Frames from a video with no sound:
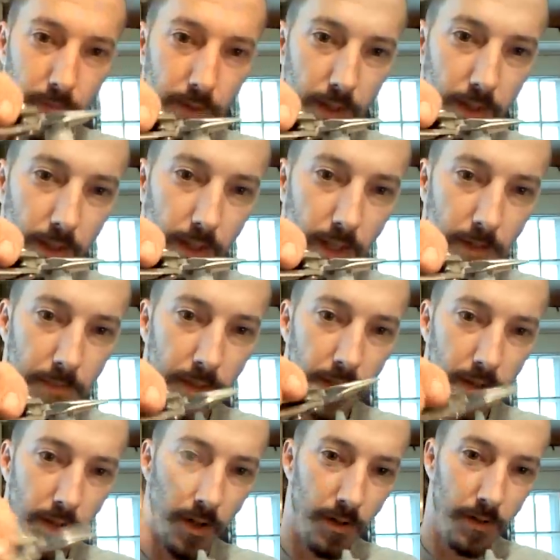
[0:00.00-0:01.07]
Leatherman,
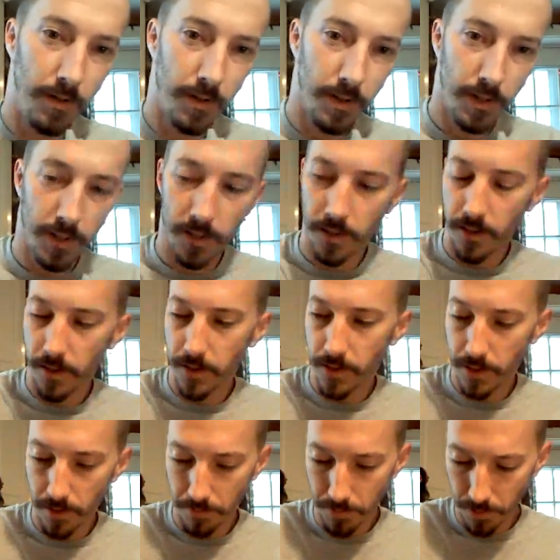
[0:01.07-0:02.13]
I
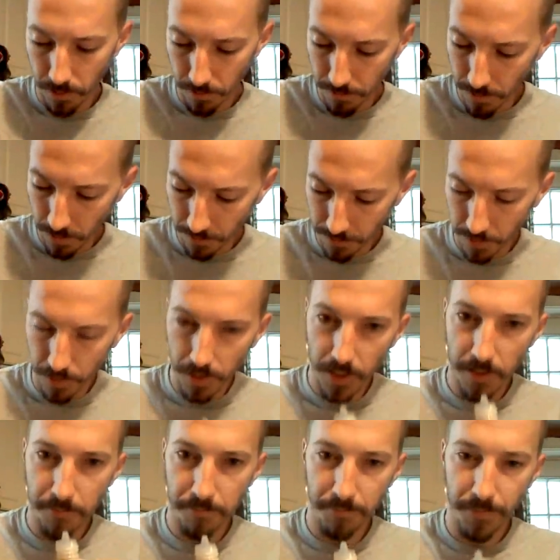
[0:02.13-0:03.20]
snip a little bit off the
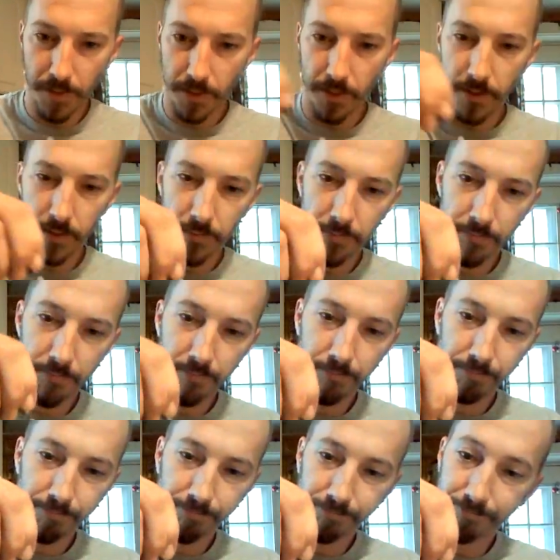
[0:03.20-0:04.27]
top, and
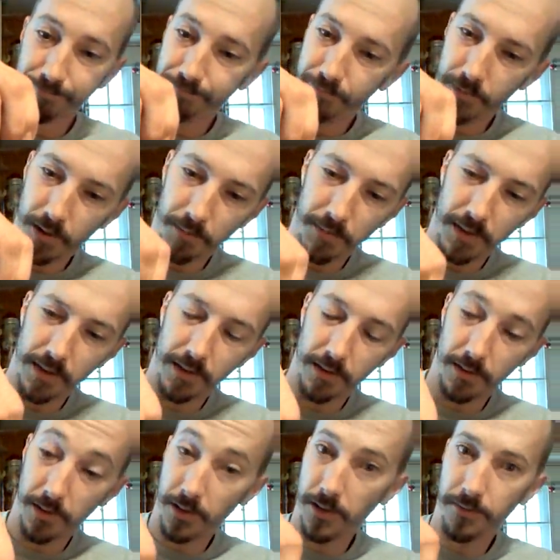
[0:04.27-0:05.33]

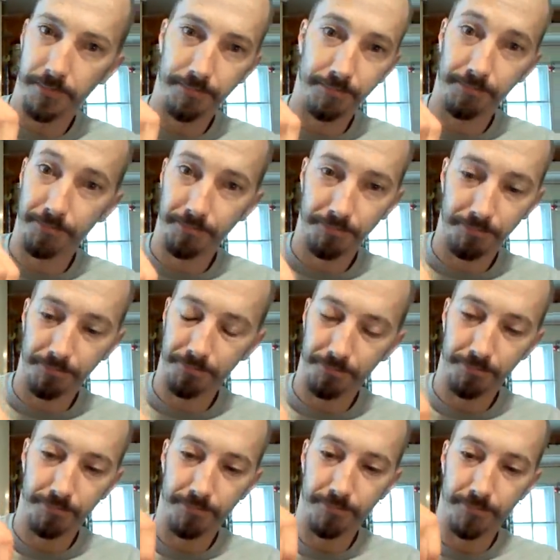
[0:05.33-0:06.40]
amazingly,
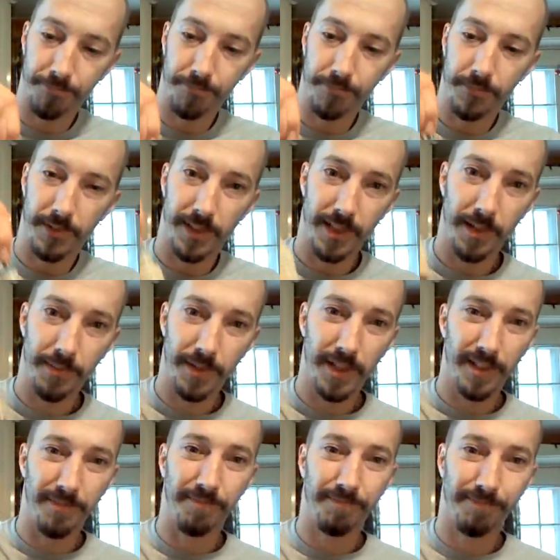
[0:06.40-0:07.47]
same
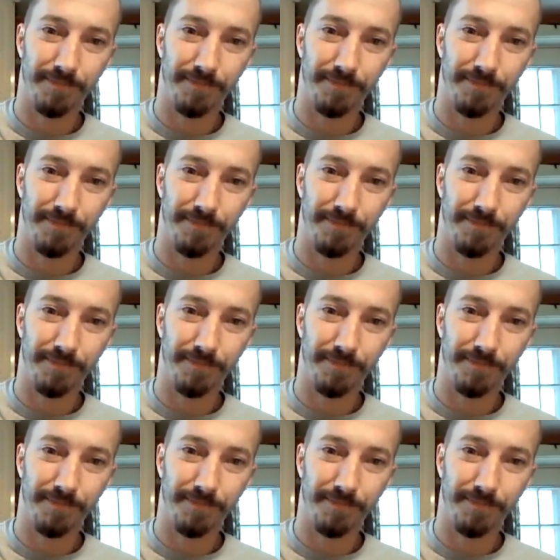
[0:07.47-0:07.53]
thing.